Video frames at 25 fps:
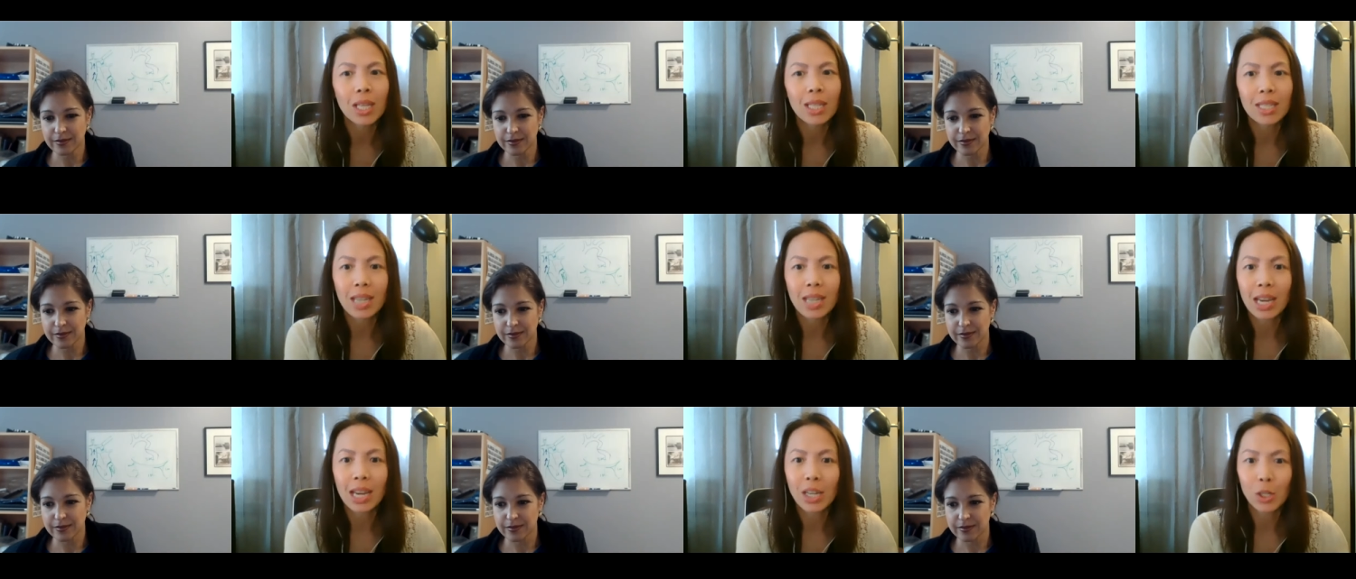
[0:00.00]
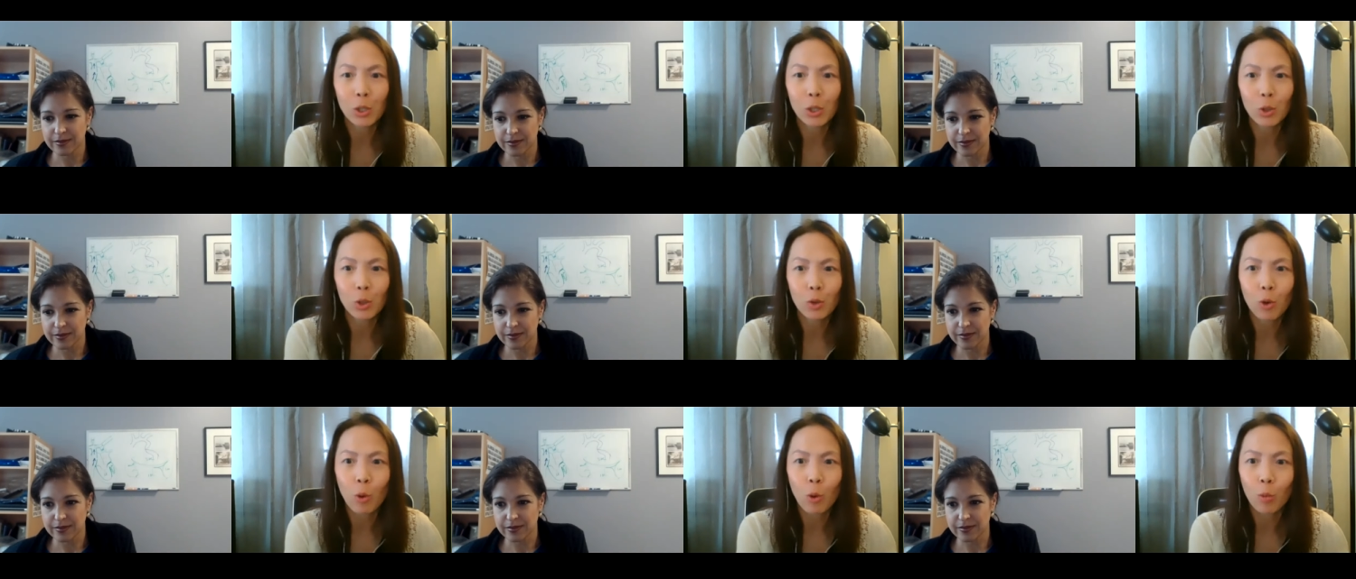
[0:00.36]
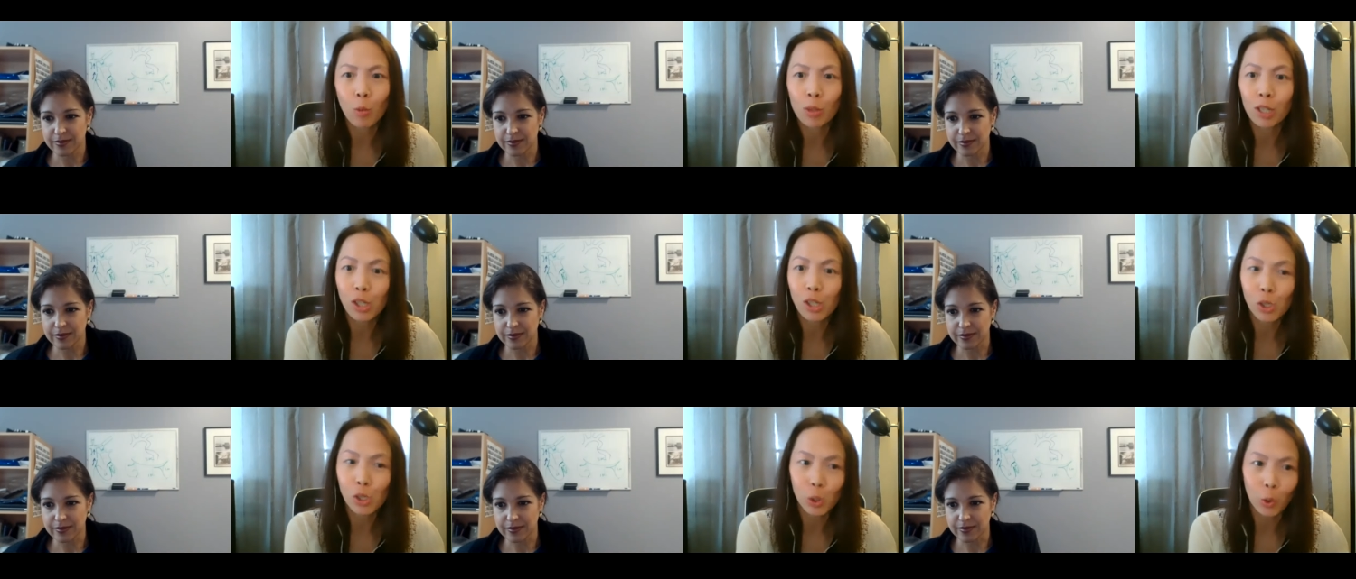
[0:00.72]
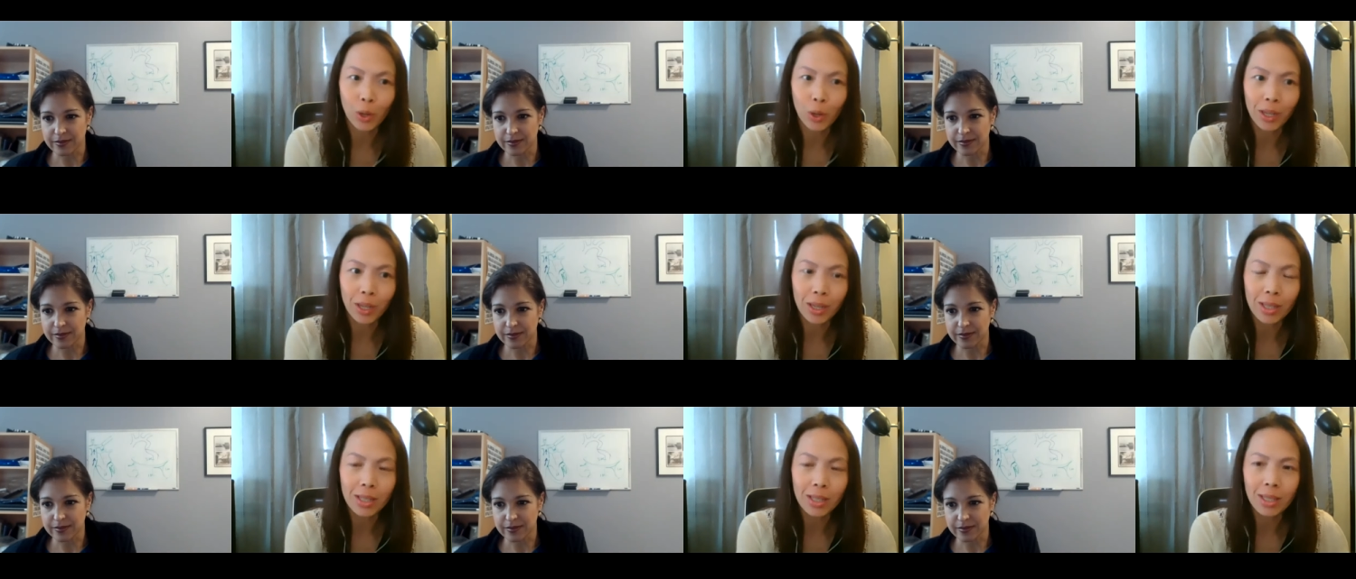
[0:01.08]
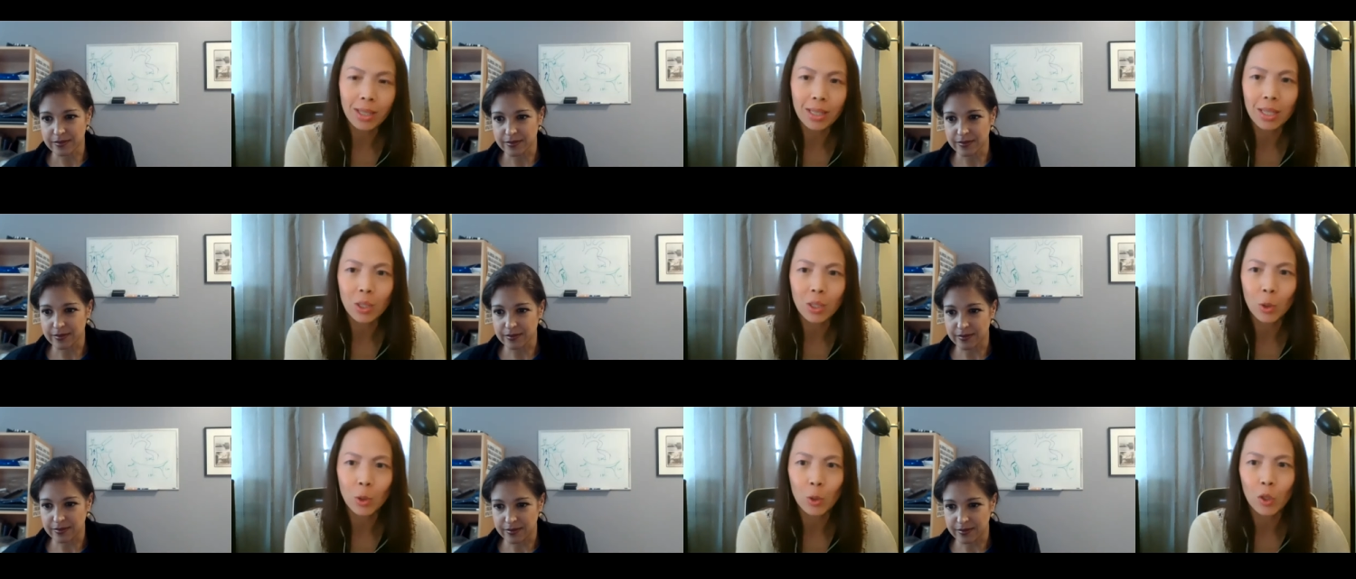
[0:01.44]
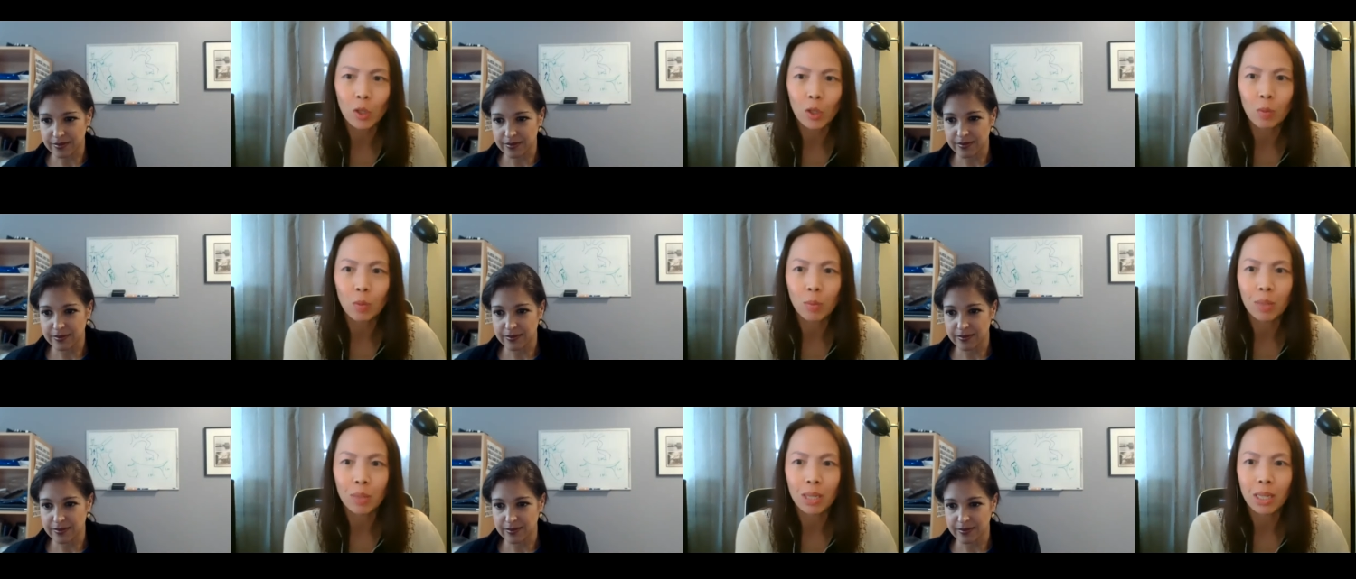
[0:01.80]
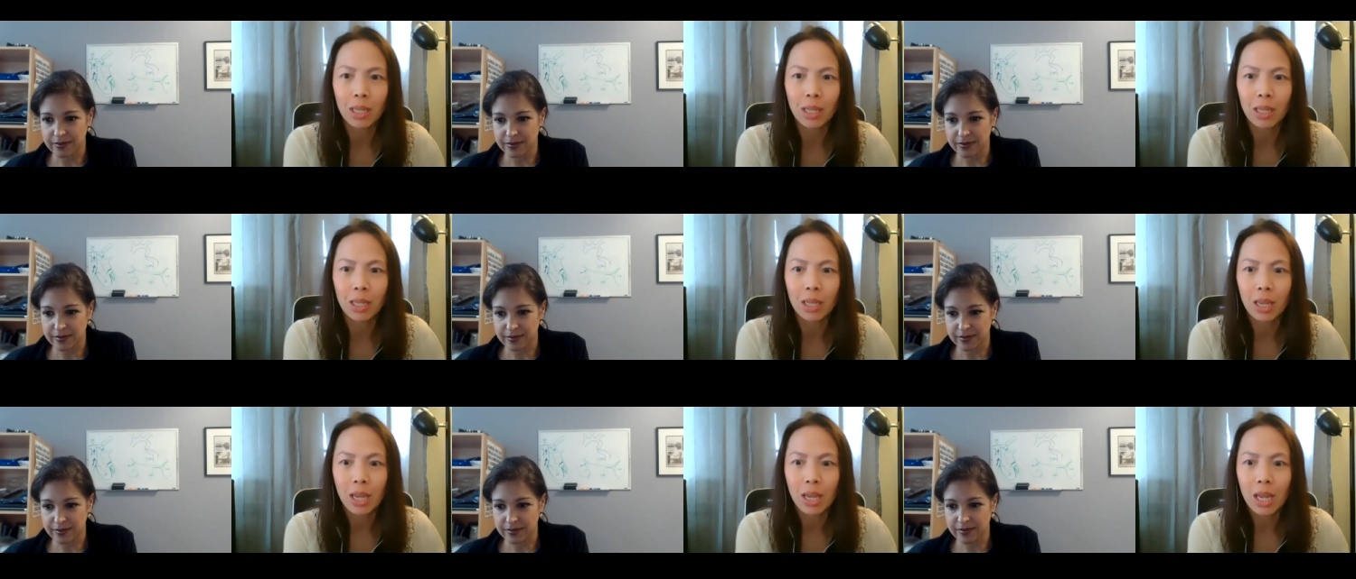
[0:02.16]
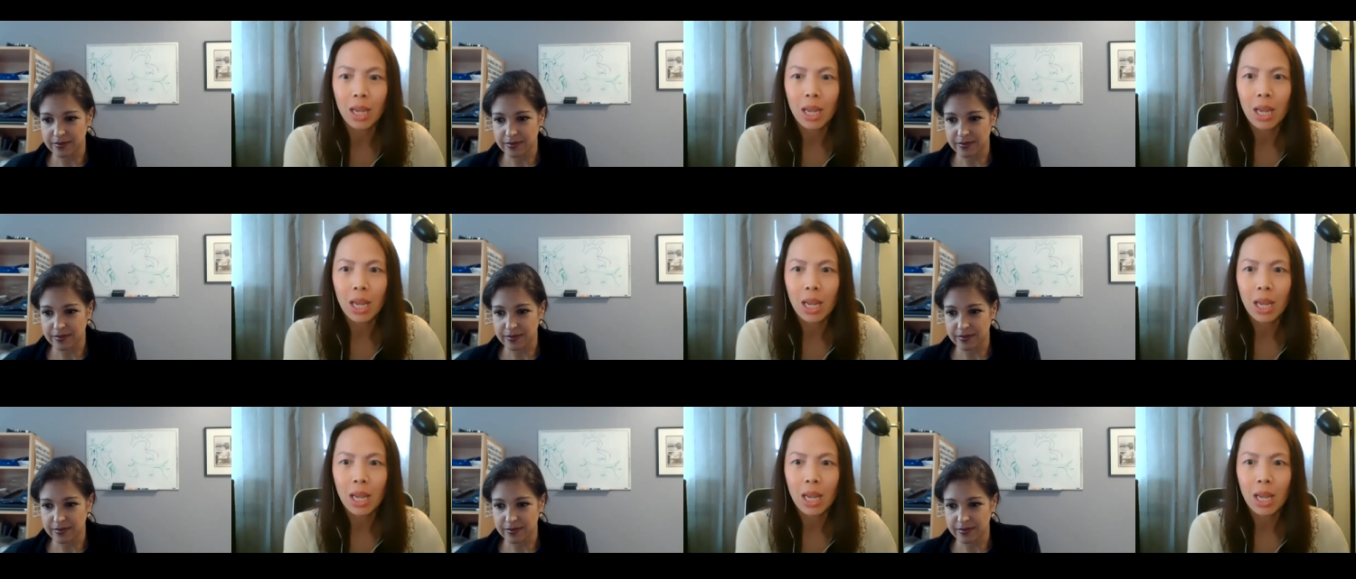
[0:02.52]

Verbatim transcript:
Speaker 1: stay tuned, hope you can join us. It's going to be